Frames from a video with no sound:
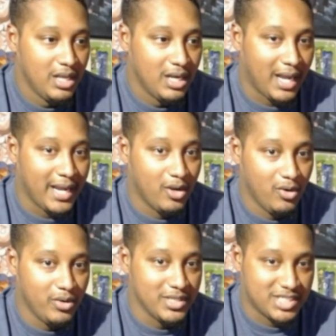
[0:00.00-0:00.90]
like,
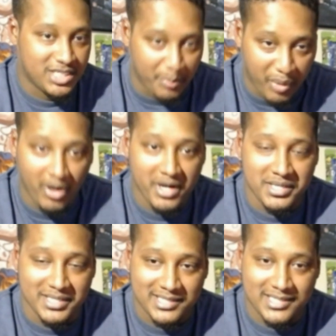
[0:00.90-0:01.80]
who is supporting
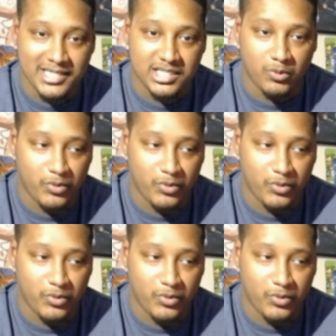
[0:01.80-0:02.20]
this system?